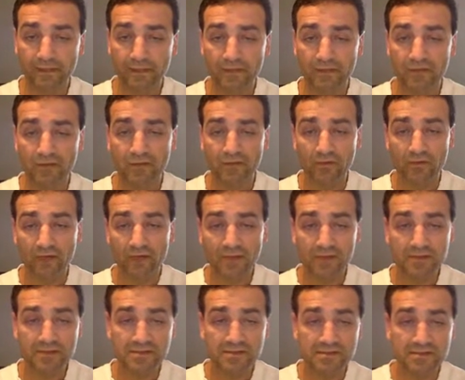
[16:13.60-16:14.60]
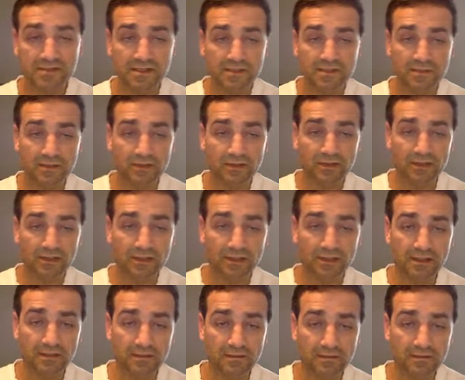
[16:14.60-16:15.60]
So what happens is it ends up looking like
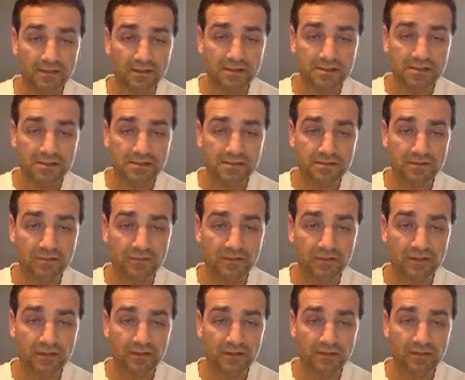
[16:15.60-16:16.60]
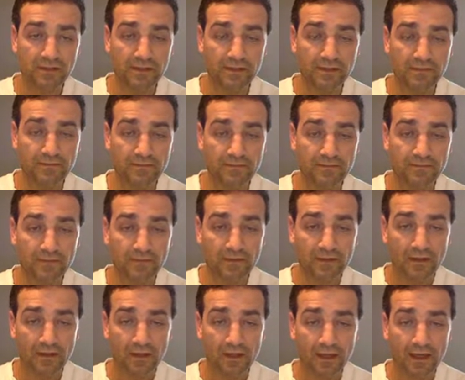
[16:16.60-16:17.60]
this over here at B.
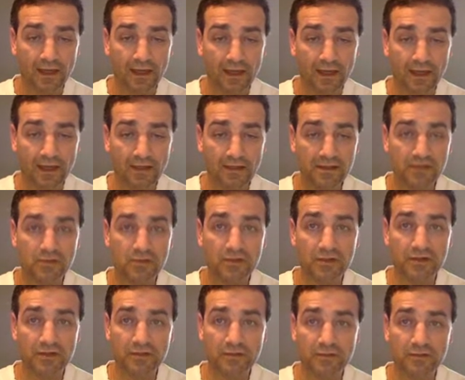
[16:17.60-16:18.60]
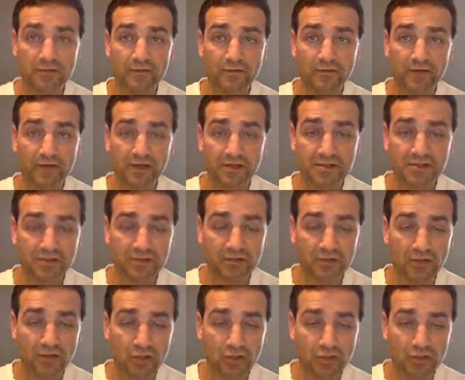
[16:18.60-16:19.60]
A is where it's moving faster,
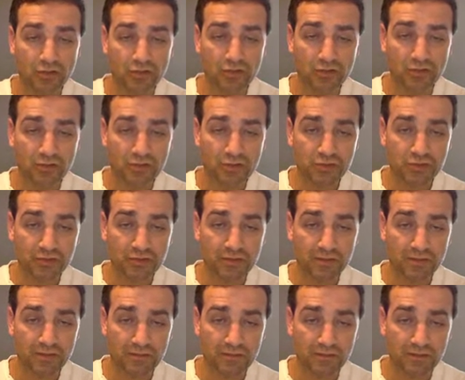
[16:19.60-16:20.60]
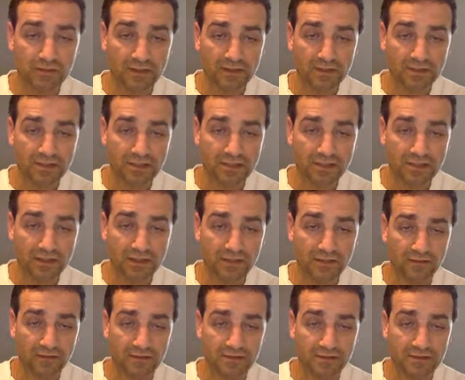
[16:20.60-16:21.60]
so the stream gets
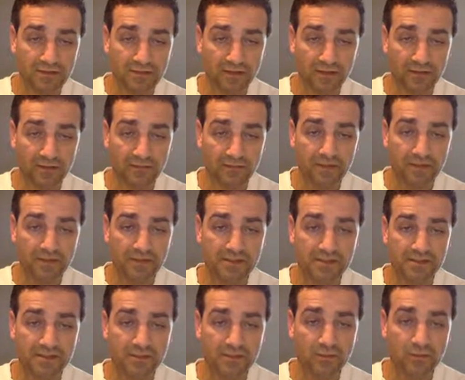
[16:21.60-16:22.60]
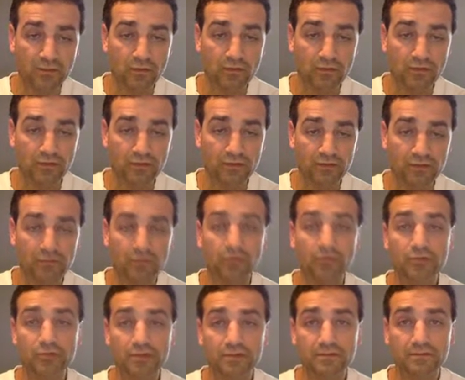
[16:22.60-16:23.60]
cut this way because it's more
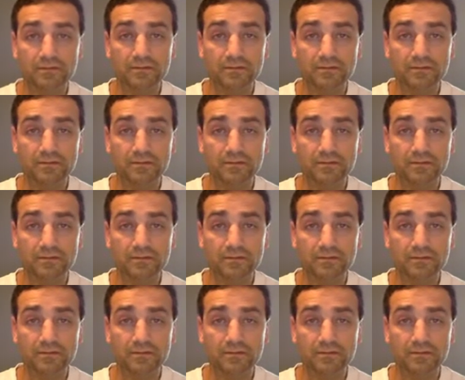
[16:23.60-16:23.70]
erosion.